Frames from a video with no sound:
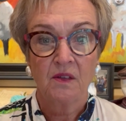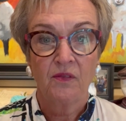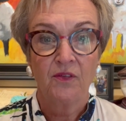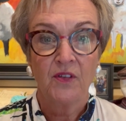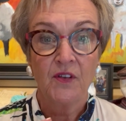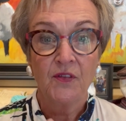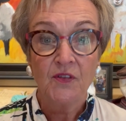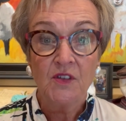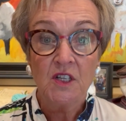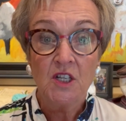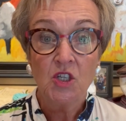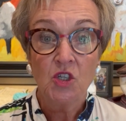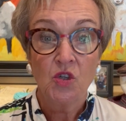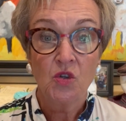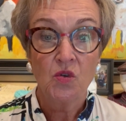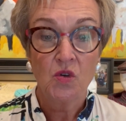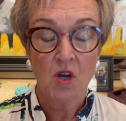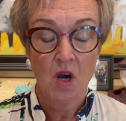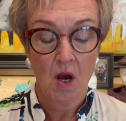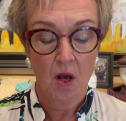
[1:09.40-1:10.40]

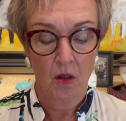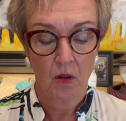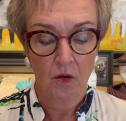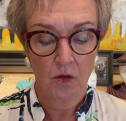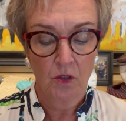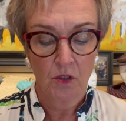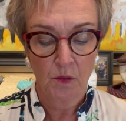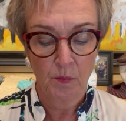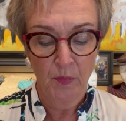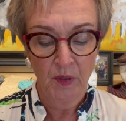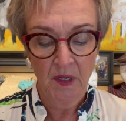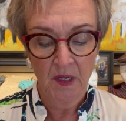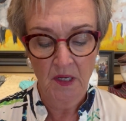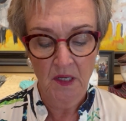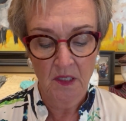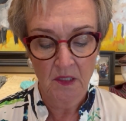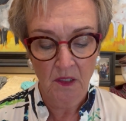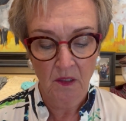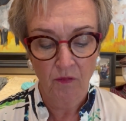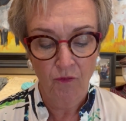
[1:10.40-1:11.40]
$52, but it
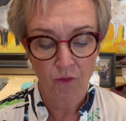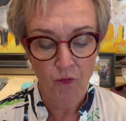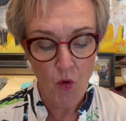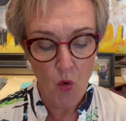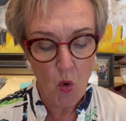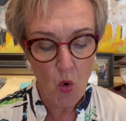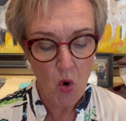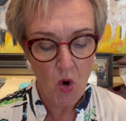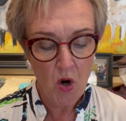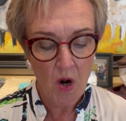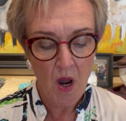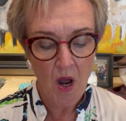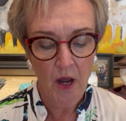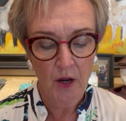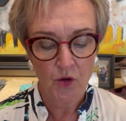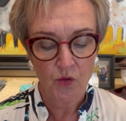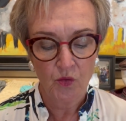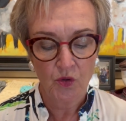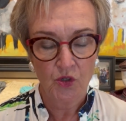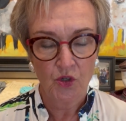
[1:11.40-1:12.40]
is
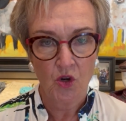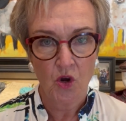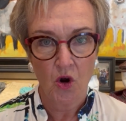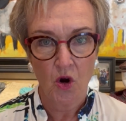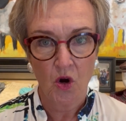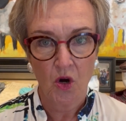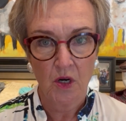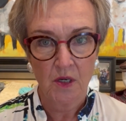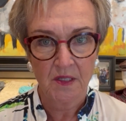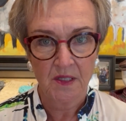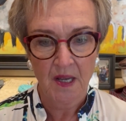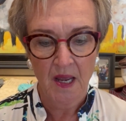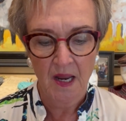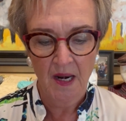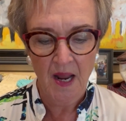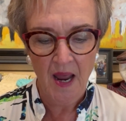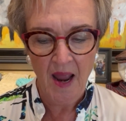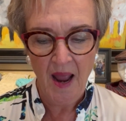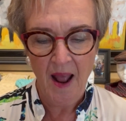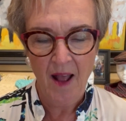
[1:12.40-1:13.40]
400 yards,
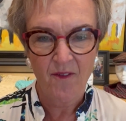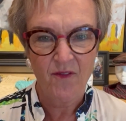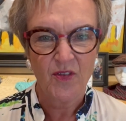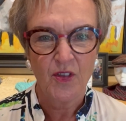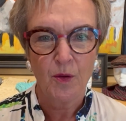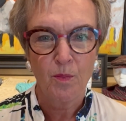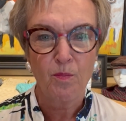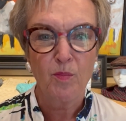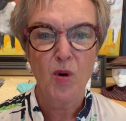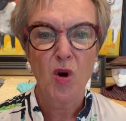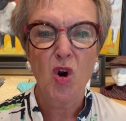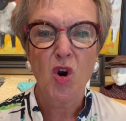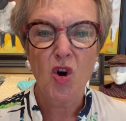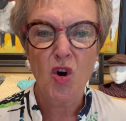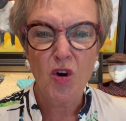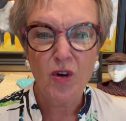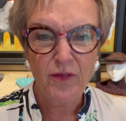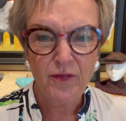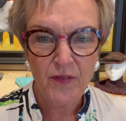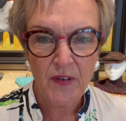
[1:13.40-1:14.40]
and I have the
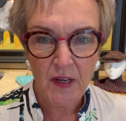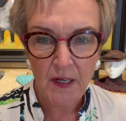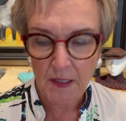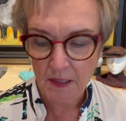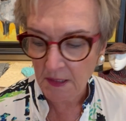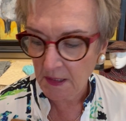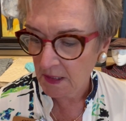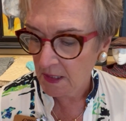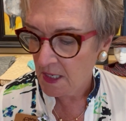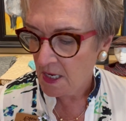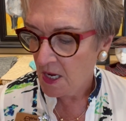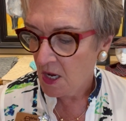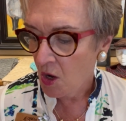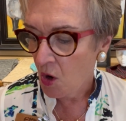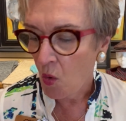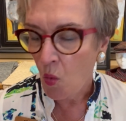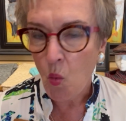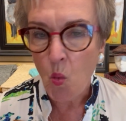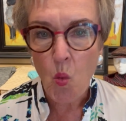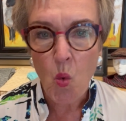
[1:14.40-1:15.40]
perfect
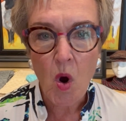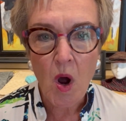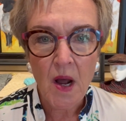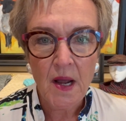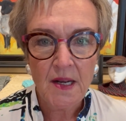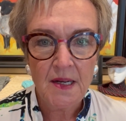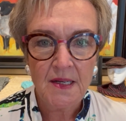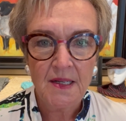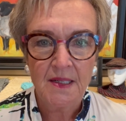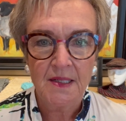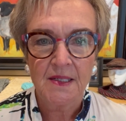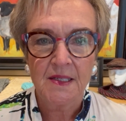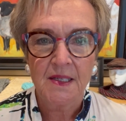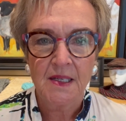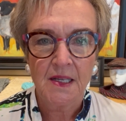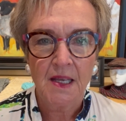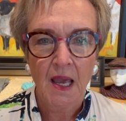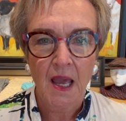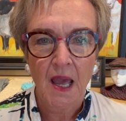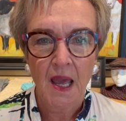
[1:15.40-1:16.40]
one
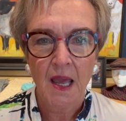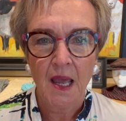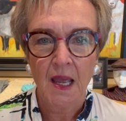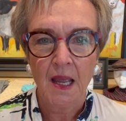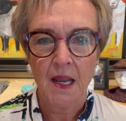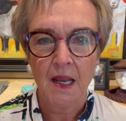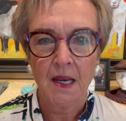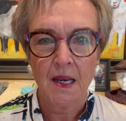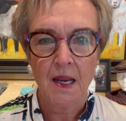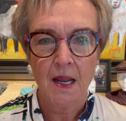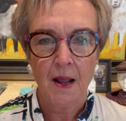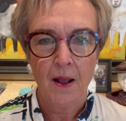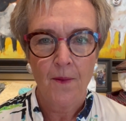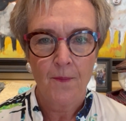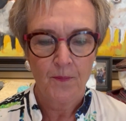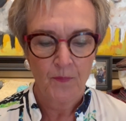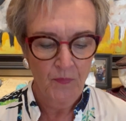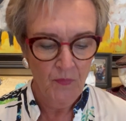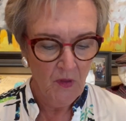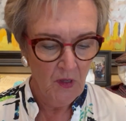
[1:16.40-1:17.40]
skein
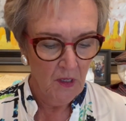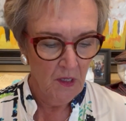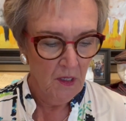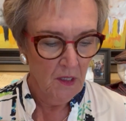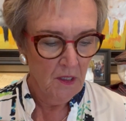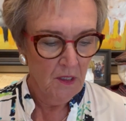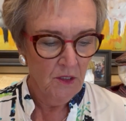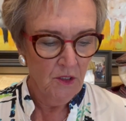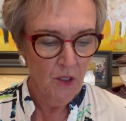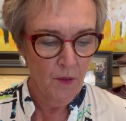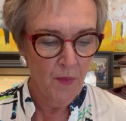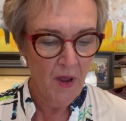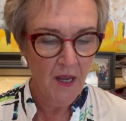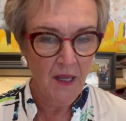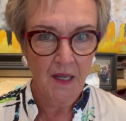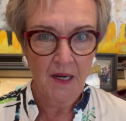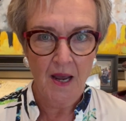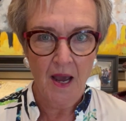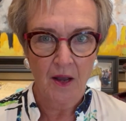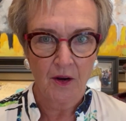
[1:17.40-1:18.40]
to
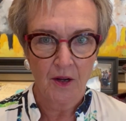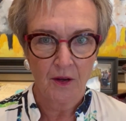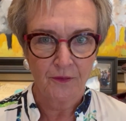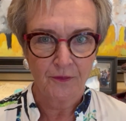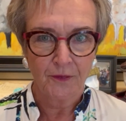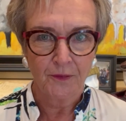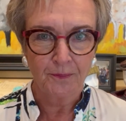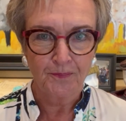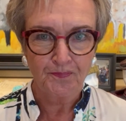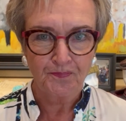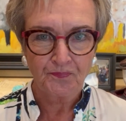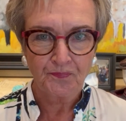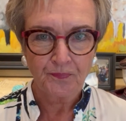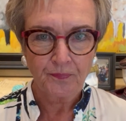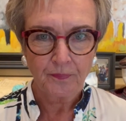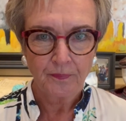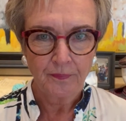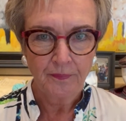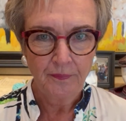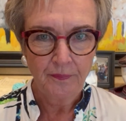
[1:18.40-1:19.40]
make it out of.
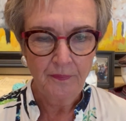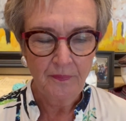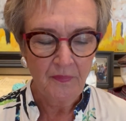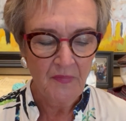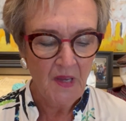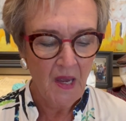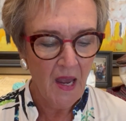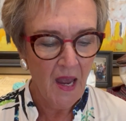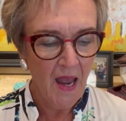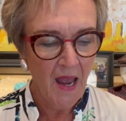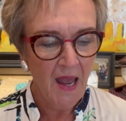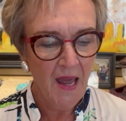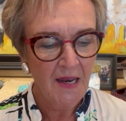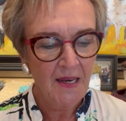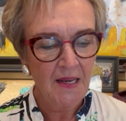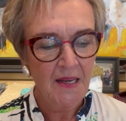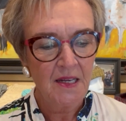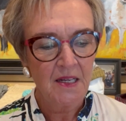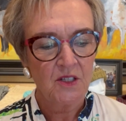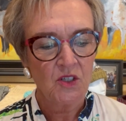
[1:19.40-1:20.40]

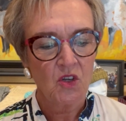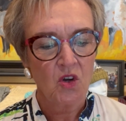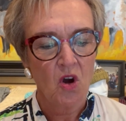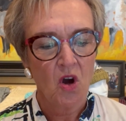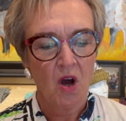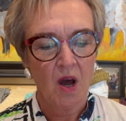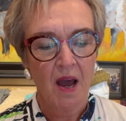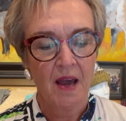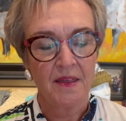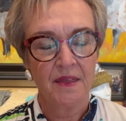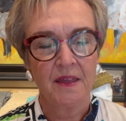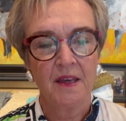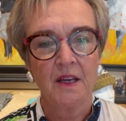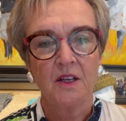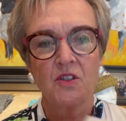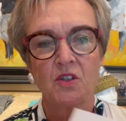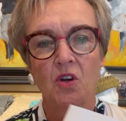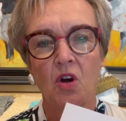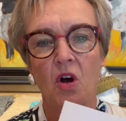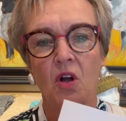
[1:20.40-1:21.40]
And it is called, I think
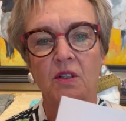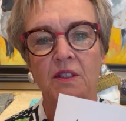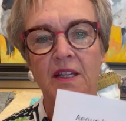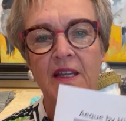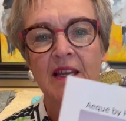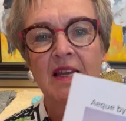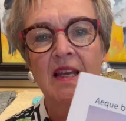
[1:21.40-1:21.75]
it's called